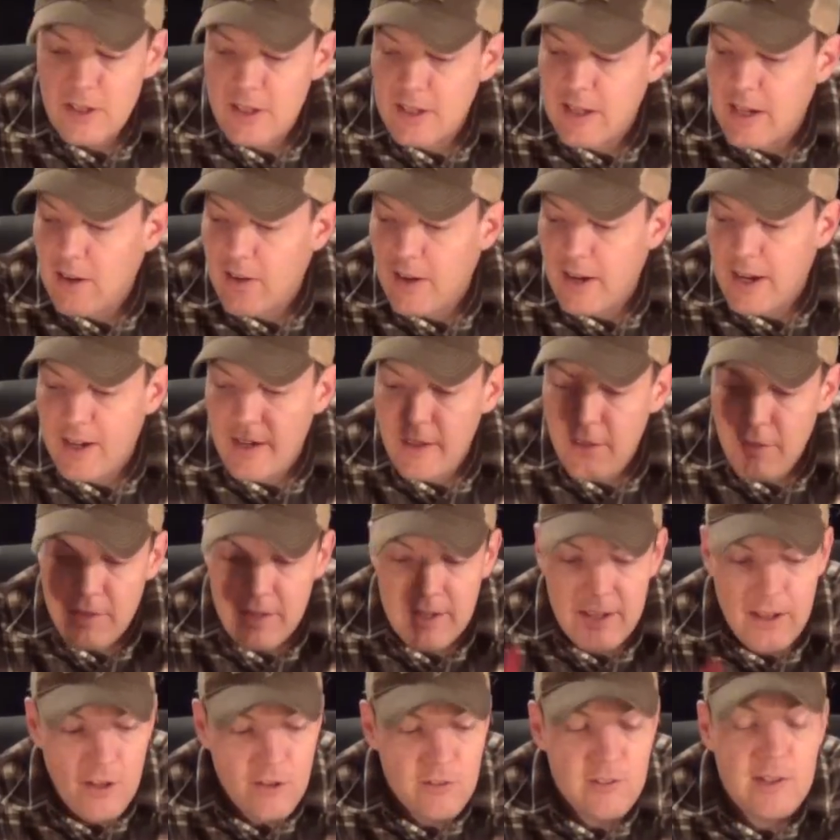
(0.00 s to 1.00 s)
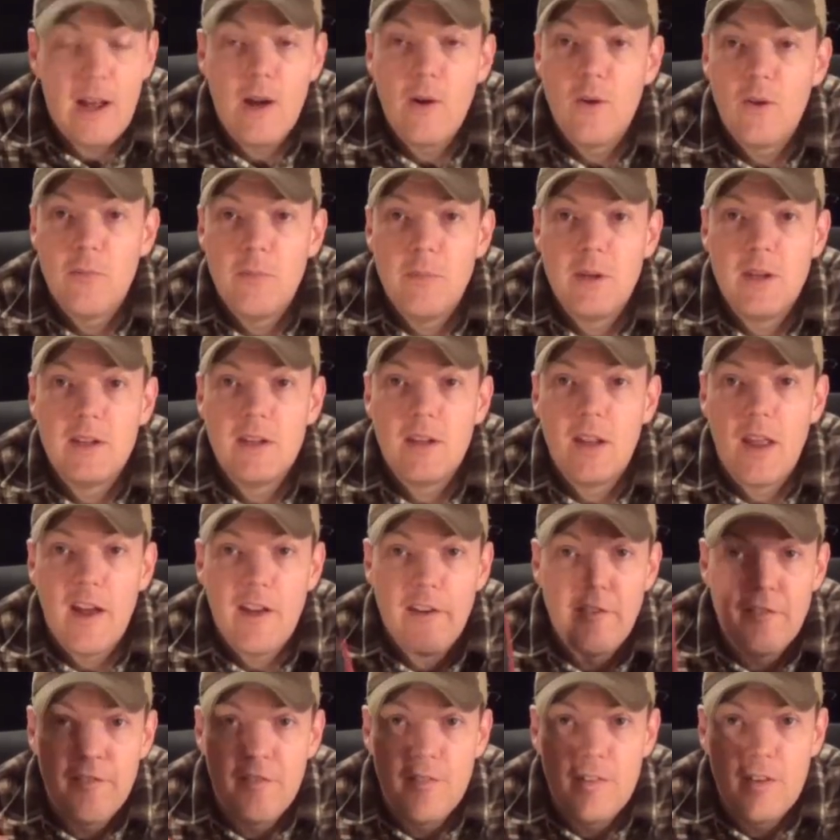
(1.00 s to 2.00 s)
going to carry anything else out with me in
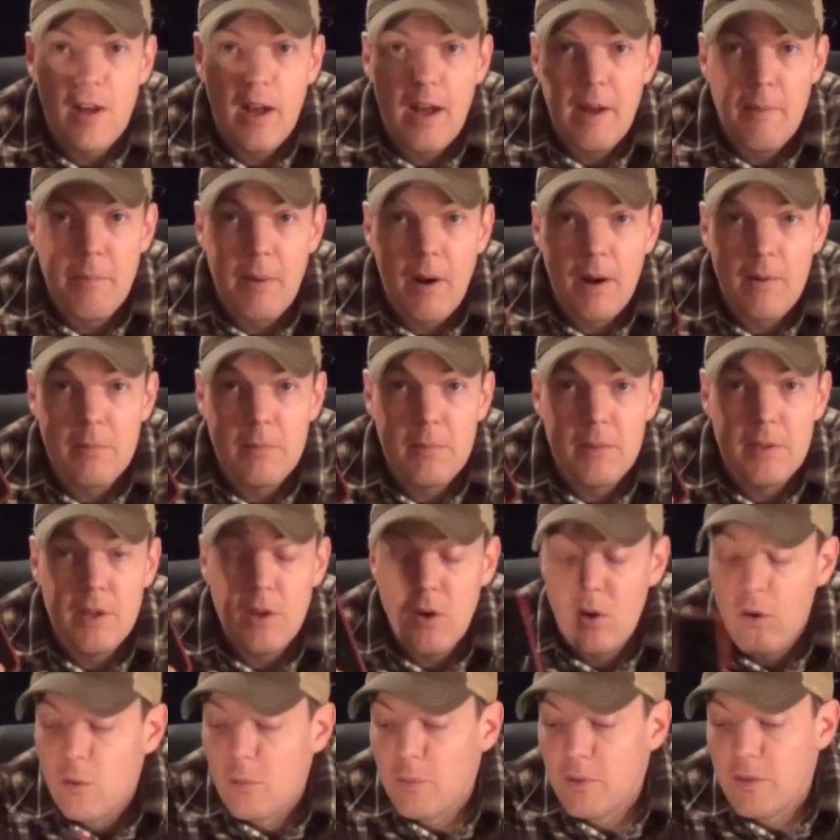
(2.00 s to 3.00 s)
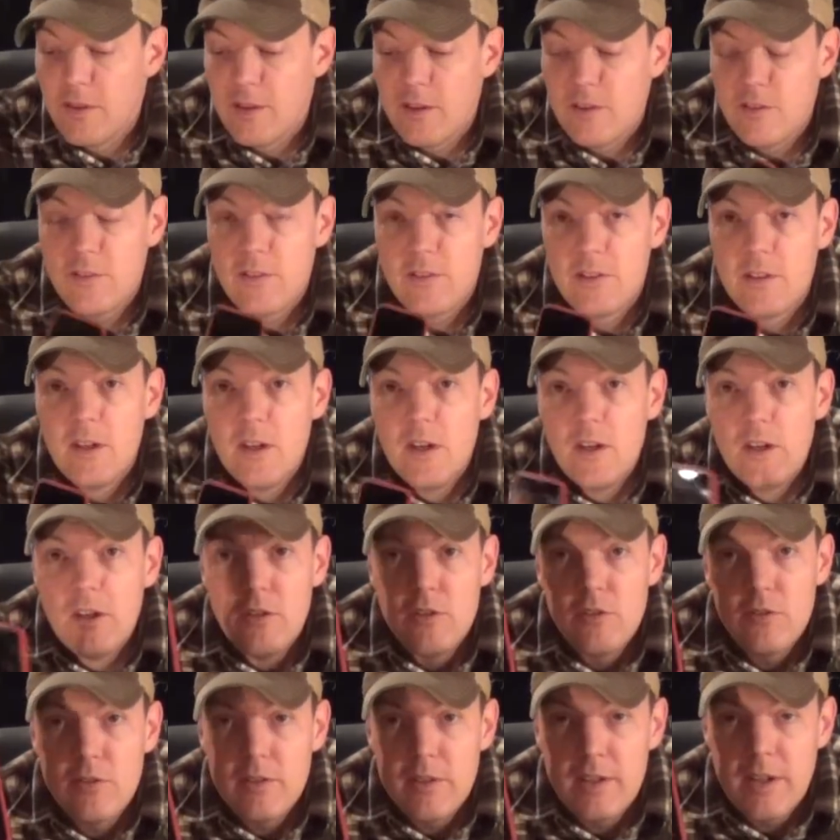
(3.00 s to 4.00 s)
life, I'm probably going with this.
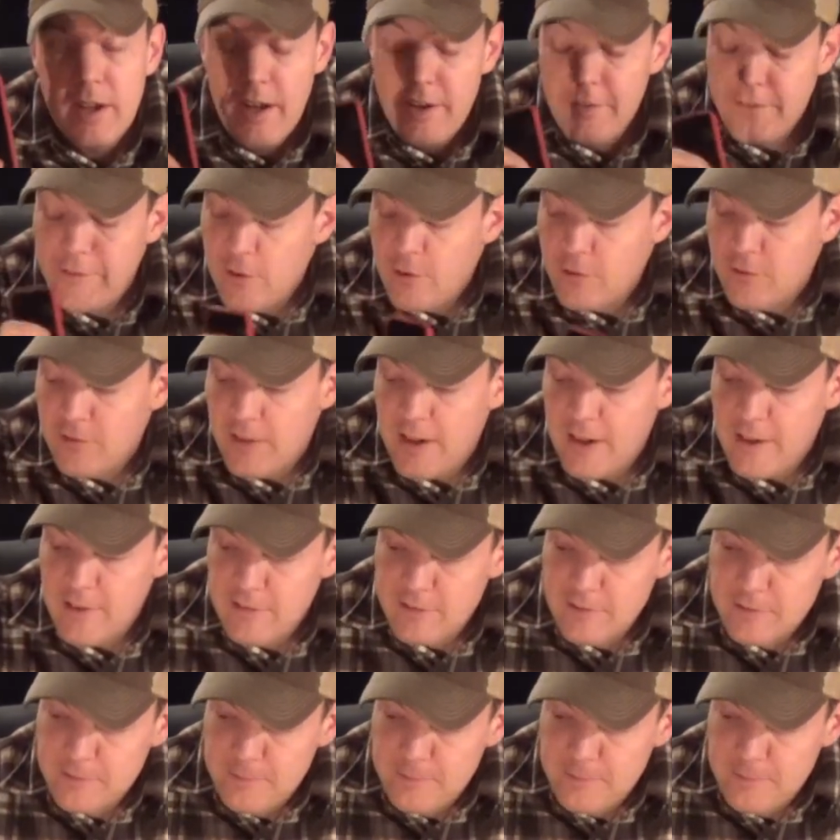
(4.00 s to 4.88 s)
So the iPhone 5.